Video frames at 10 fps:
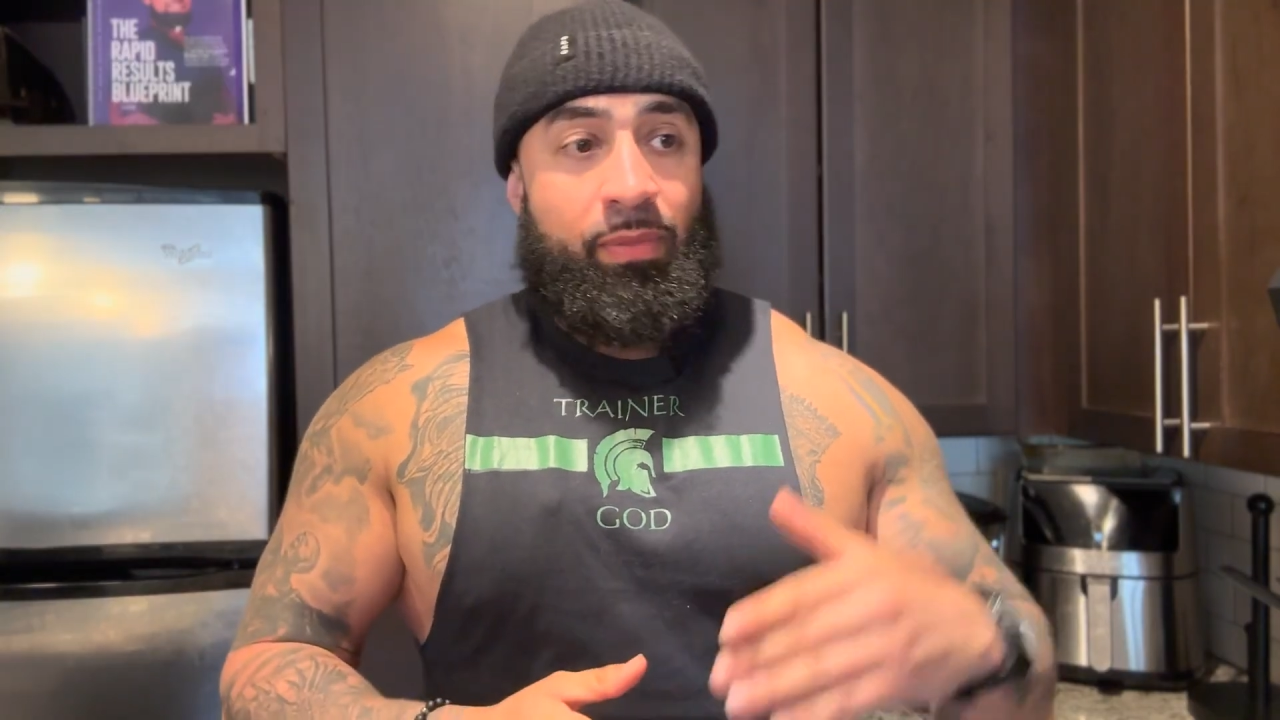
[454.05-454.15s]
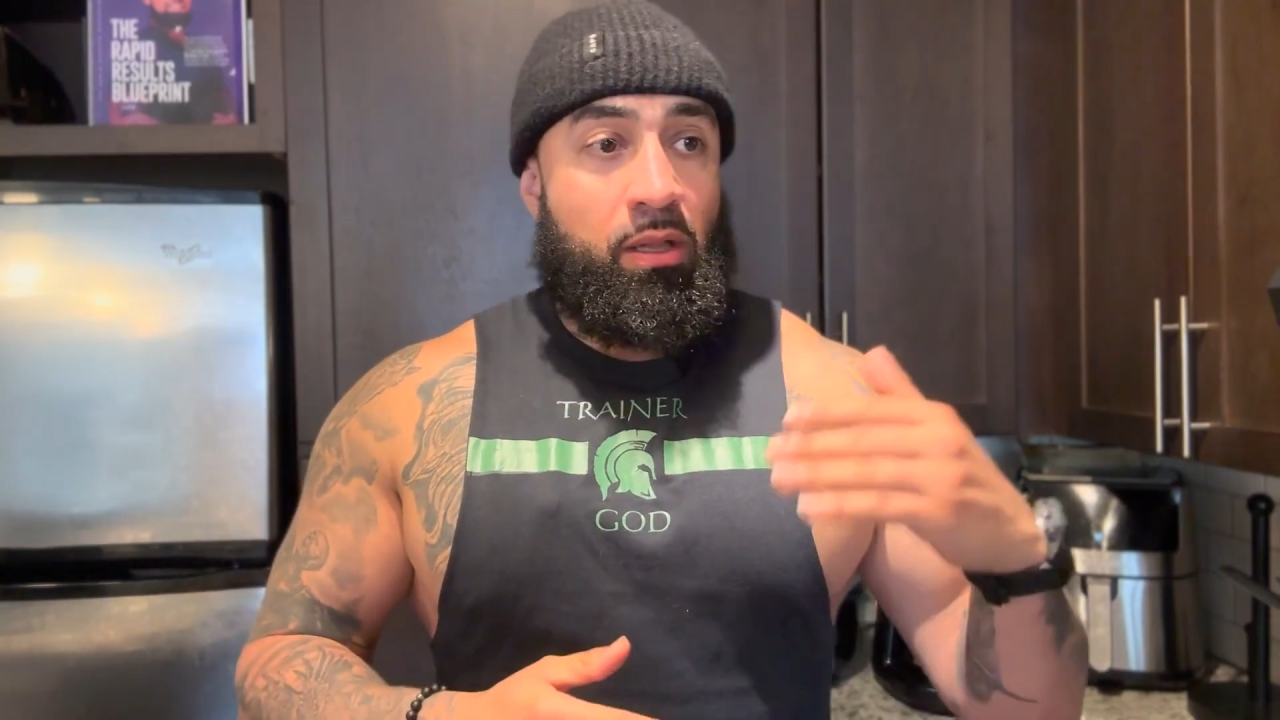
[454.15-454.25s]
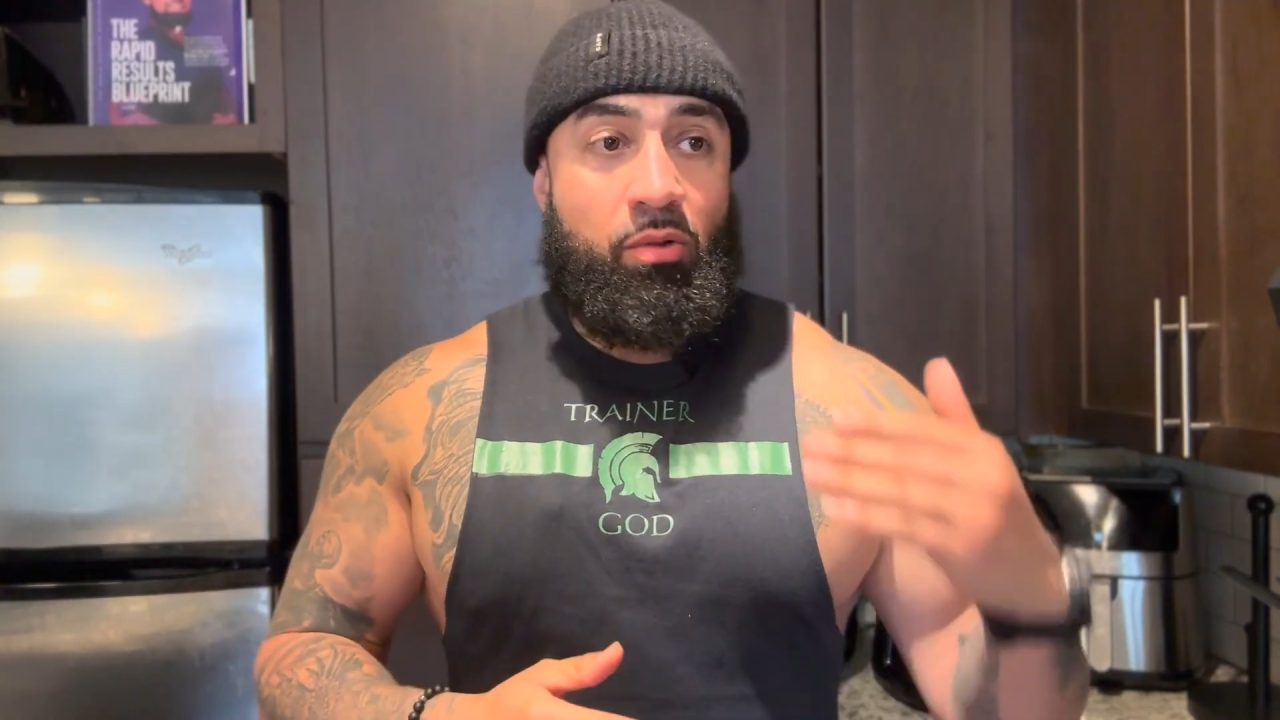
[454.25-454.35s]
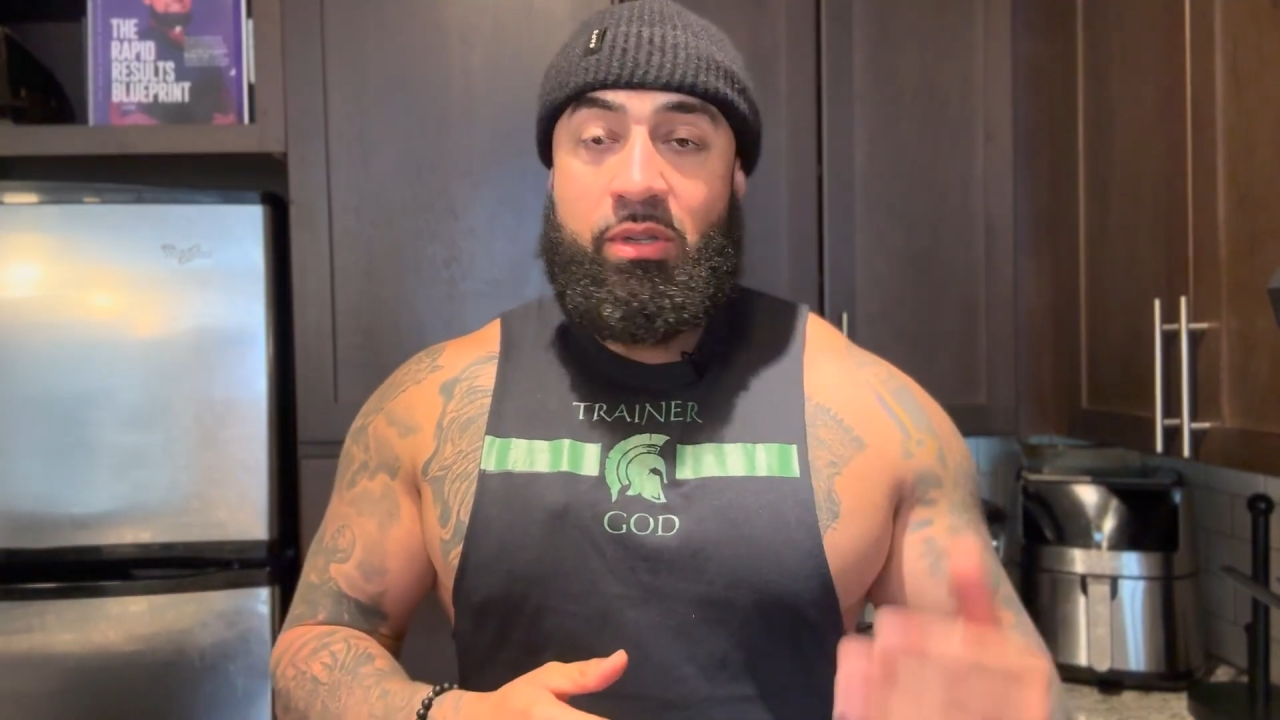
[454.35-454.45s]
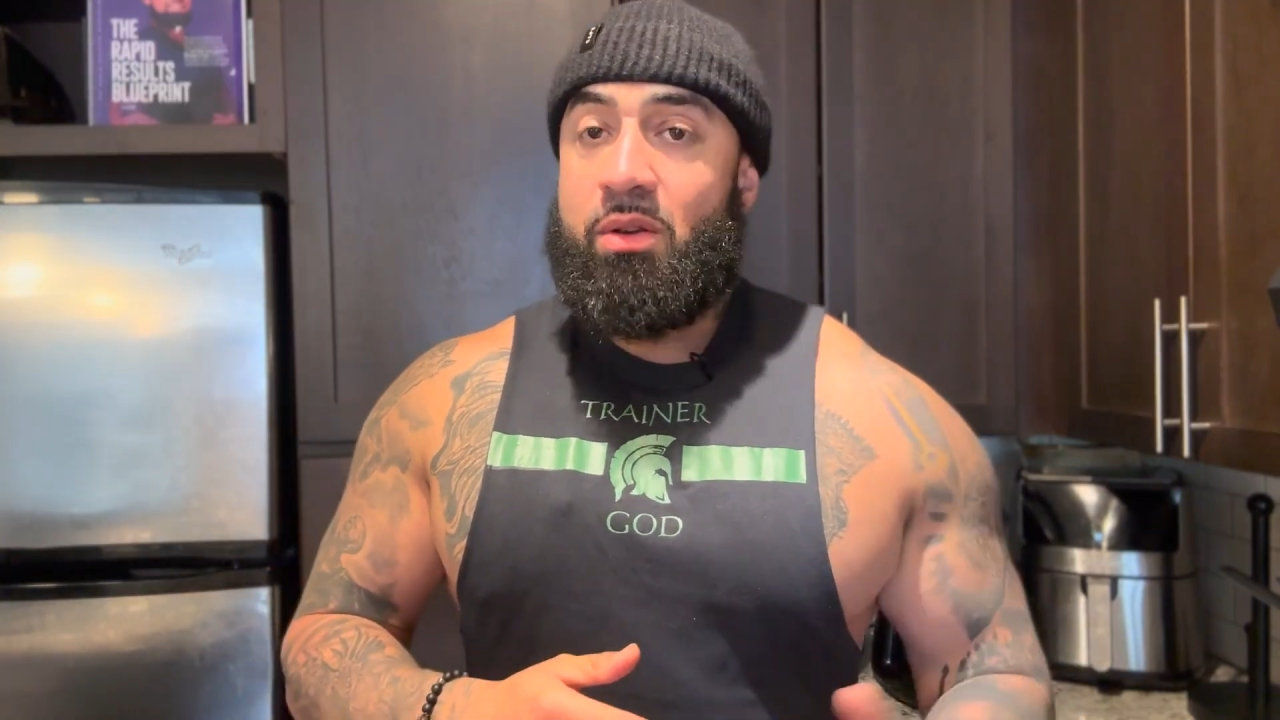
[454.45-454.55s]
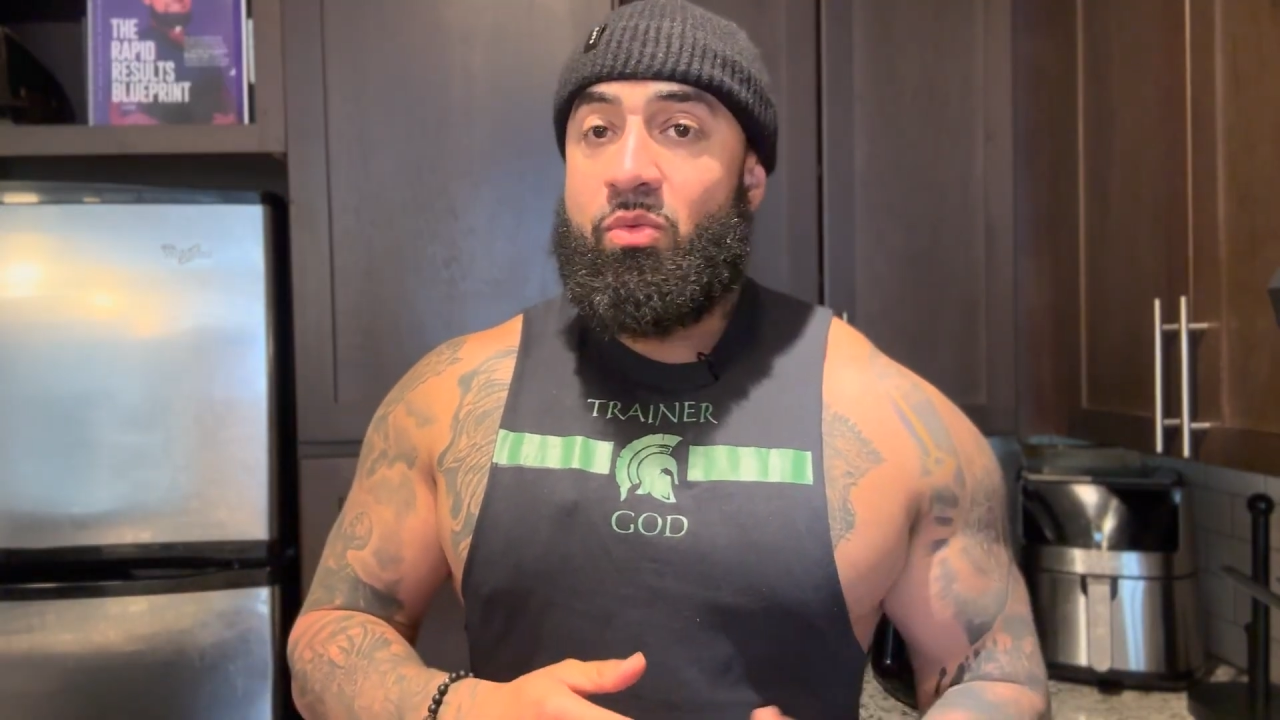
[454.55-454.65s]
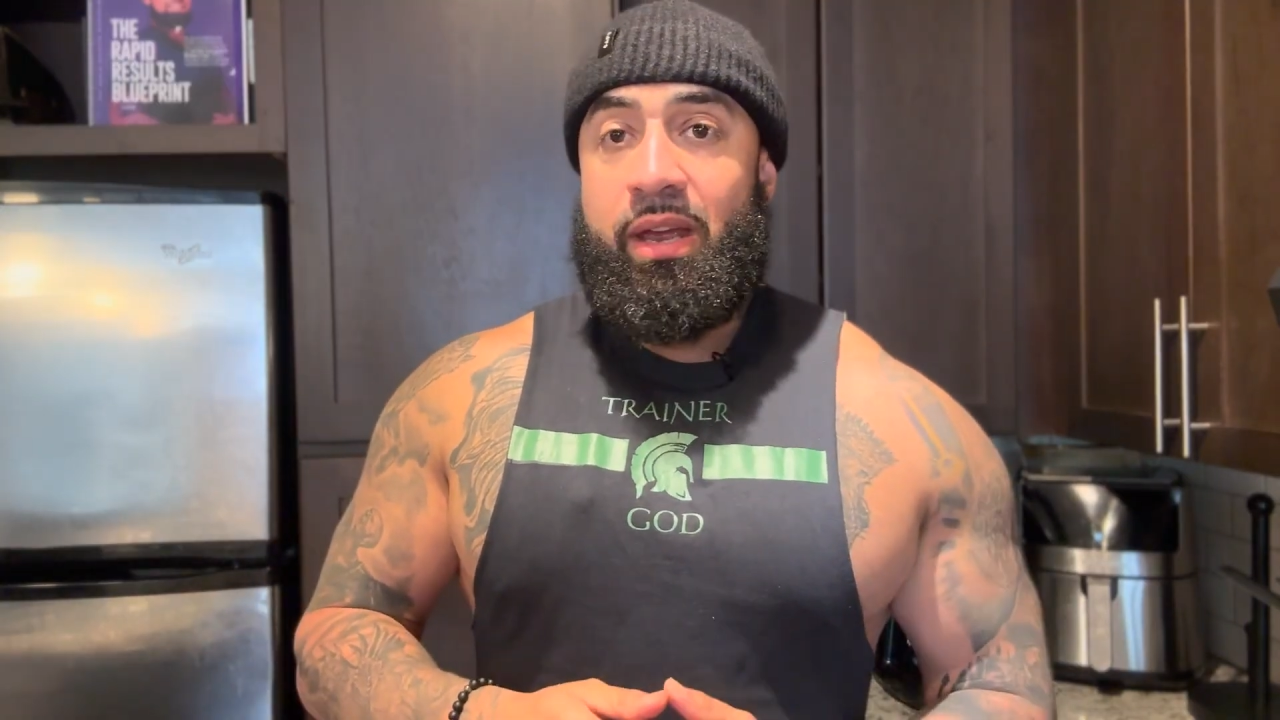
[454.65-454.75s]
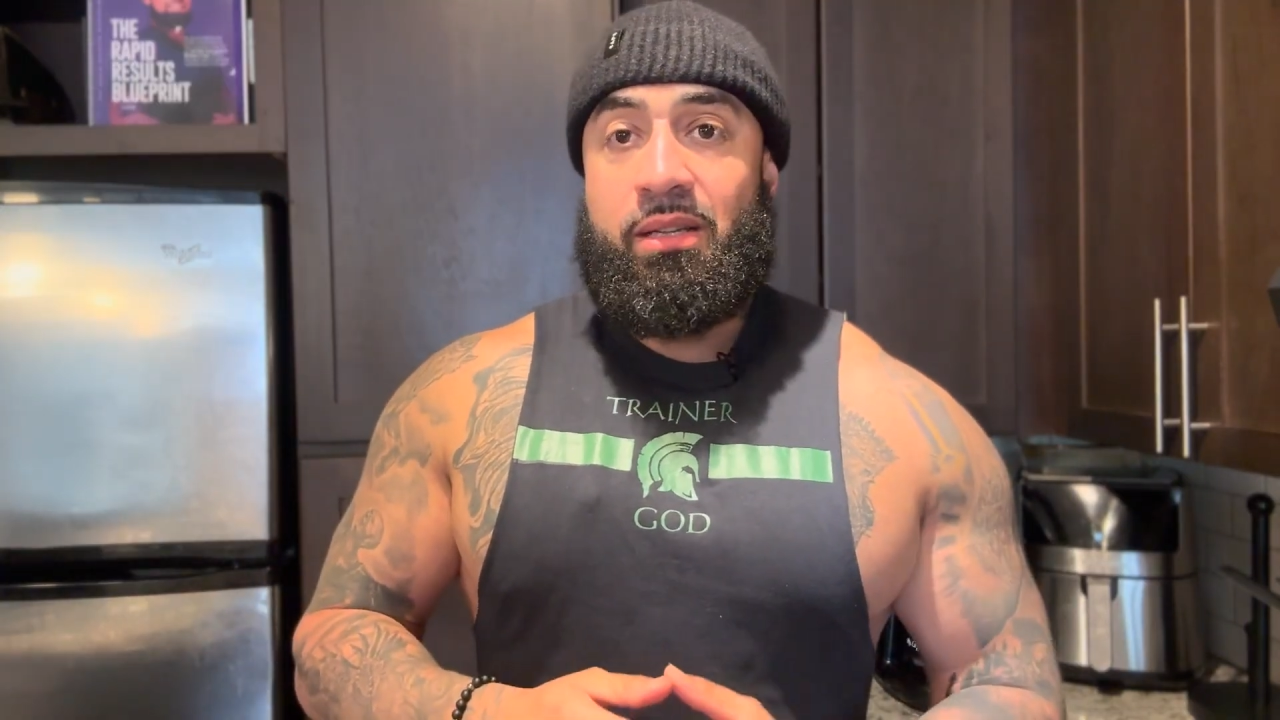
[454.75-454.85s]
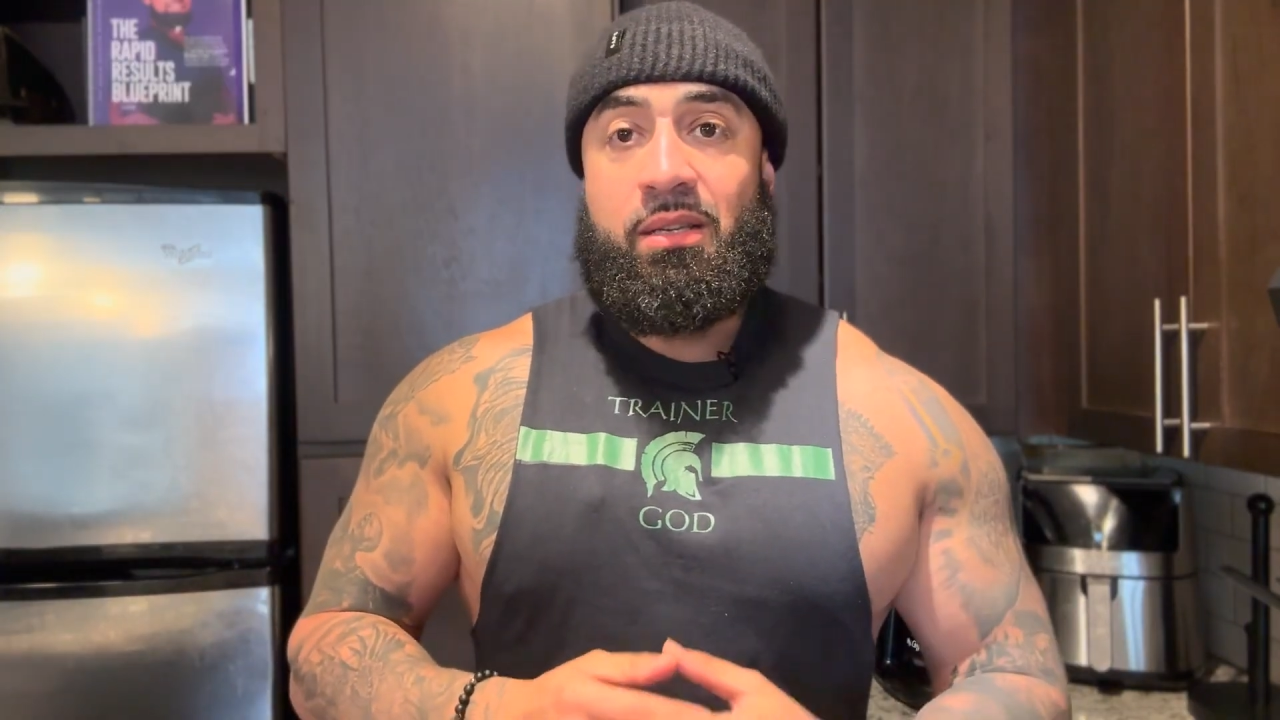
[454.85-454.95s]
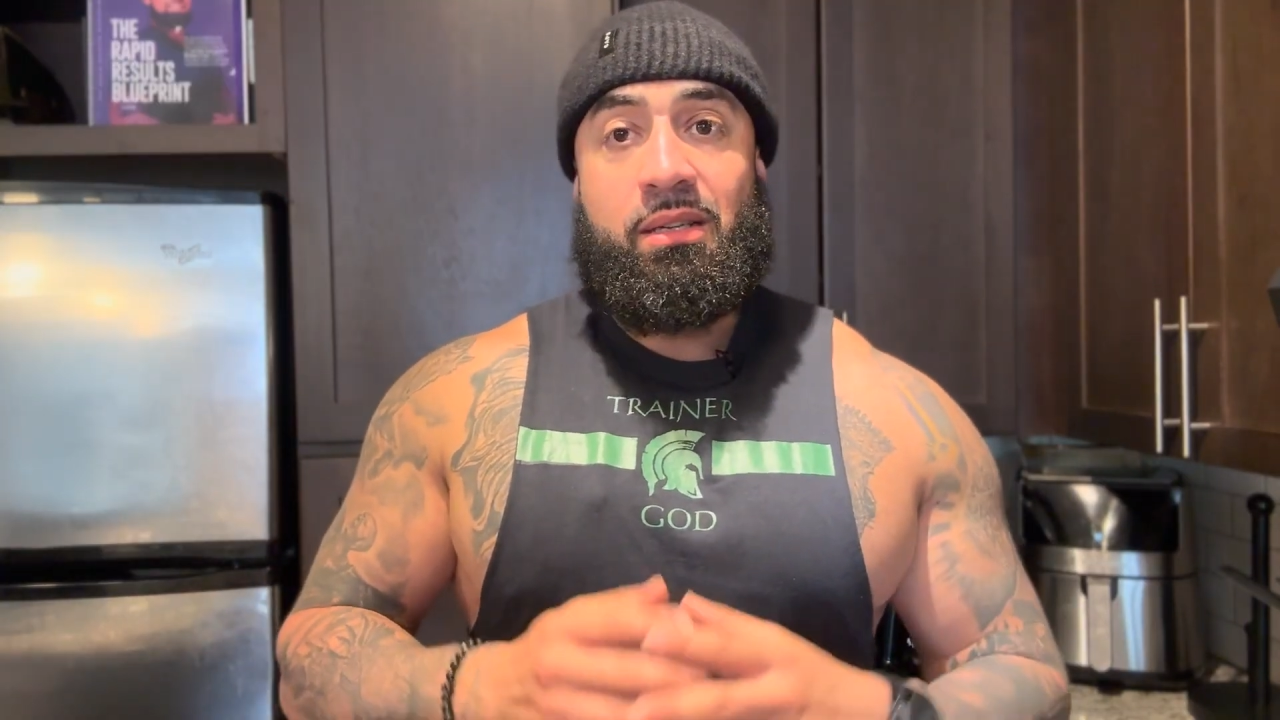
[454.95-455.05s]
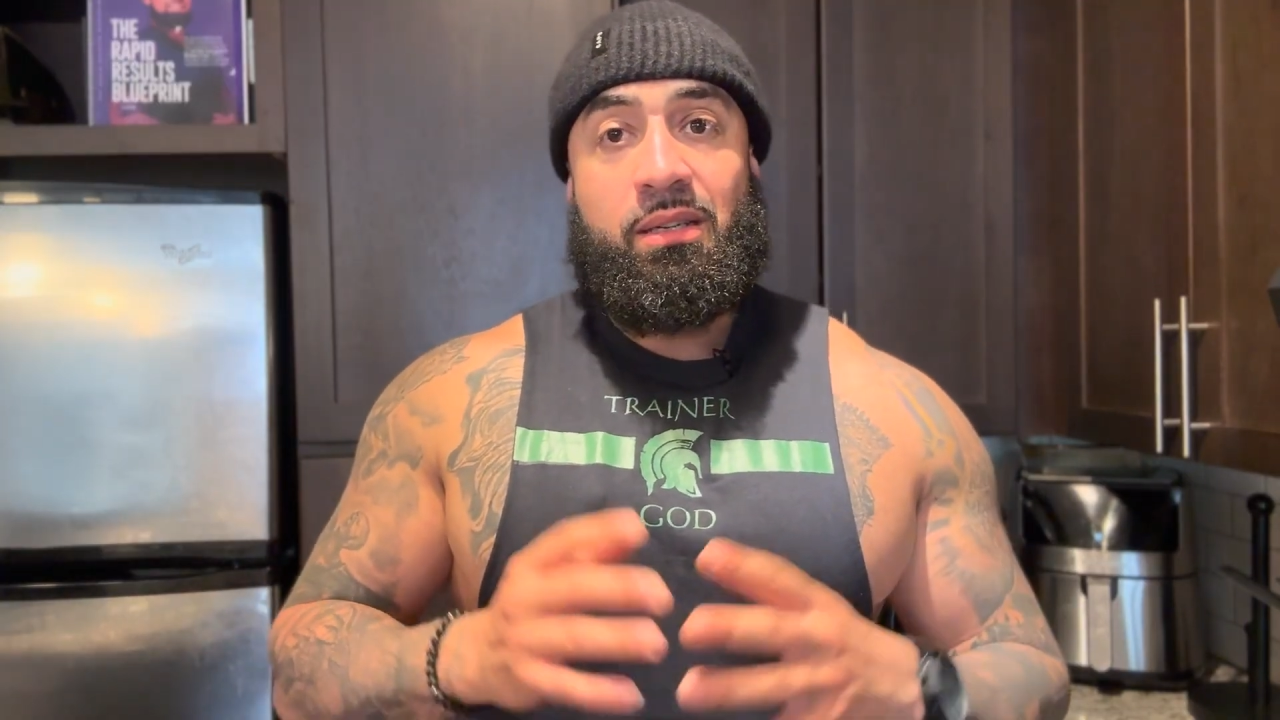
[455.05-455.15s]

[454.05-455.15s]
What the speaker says: losing weight